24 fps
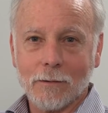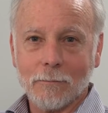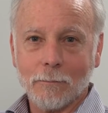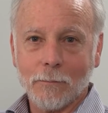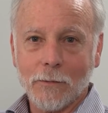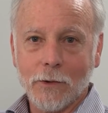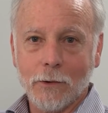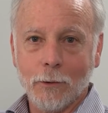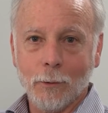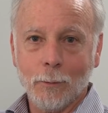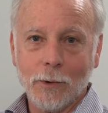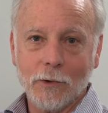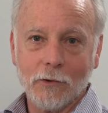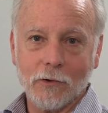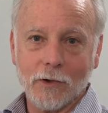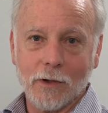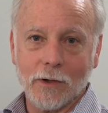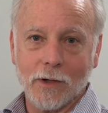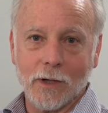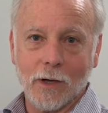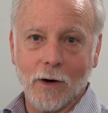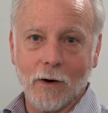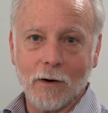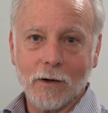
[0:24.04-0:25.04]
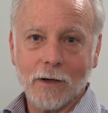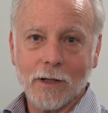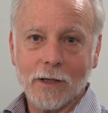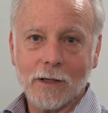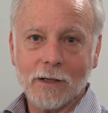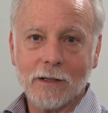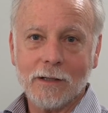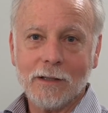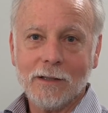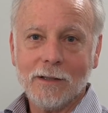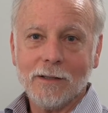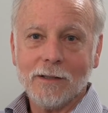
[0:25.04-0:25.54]
humans in the
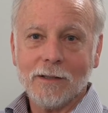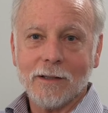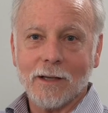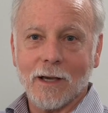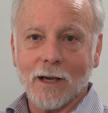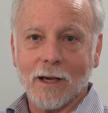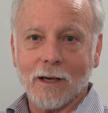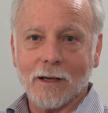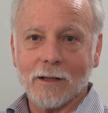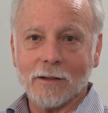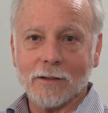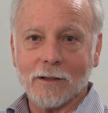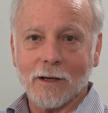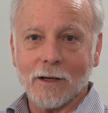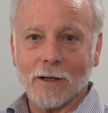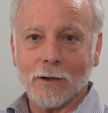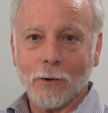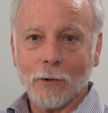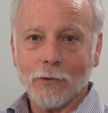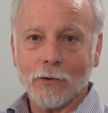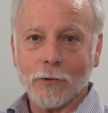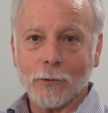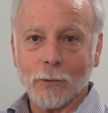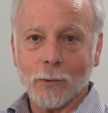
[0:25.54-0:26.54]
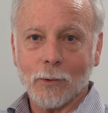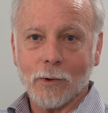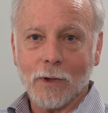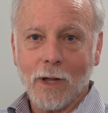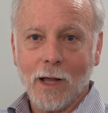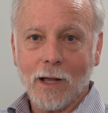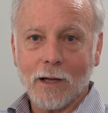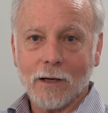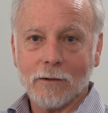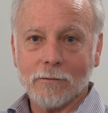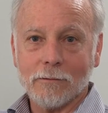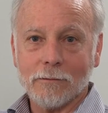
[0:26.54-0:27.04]
Arctic, and I also do a
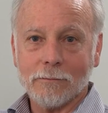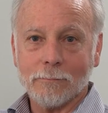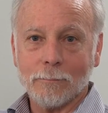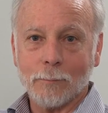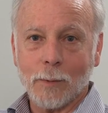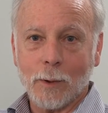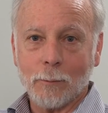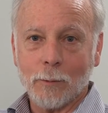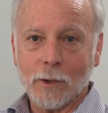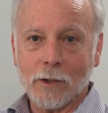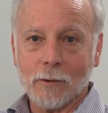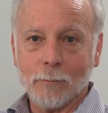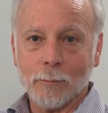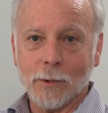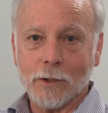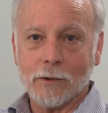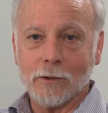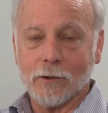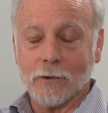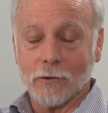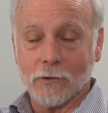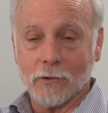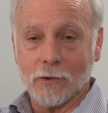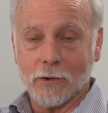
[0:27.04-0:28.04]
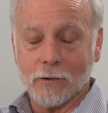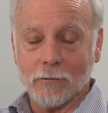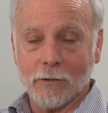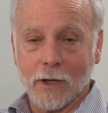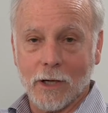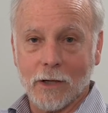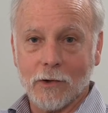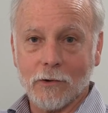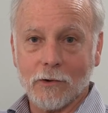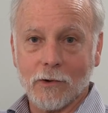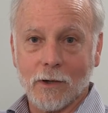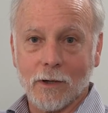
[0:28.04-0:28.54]
lot of public opinion
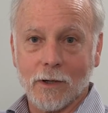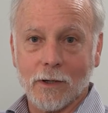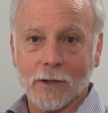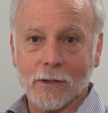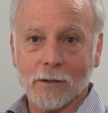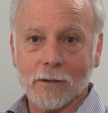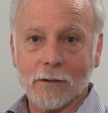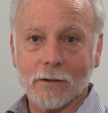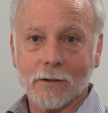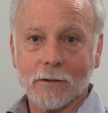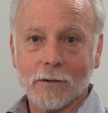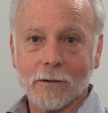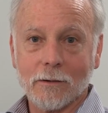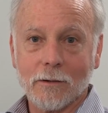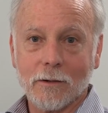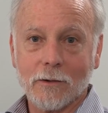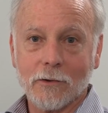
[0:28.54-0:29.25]
surveys on